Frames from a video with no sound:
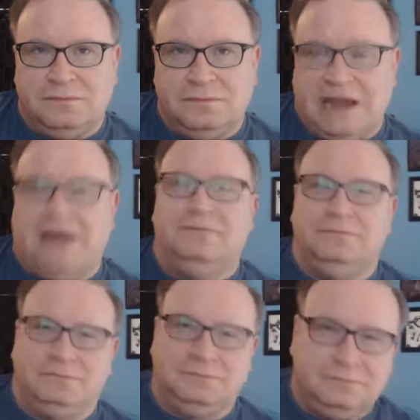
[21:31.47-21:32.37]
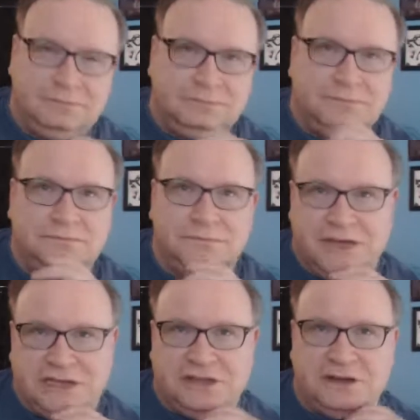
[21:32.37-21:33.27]
Yeah,
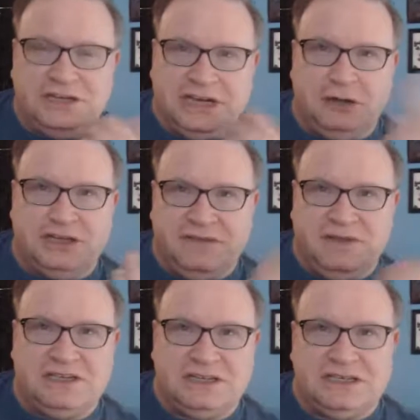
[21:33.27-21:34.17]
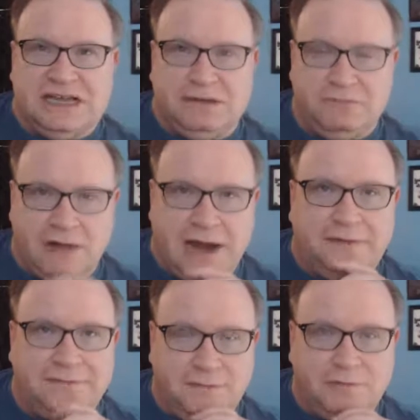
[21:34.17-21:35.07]
PG-13 or TV-16, right?
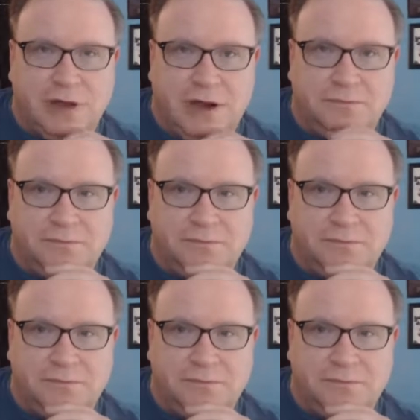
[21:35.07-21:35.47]
Okay,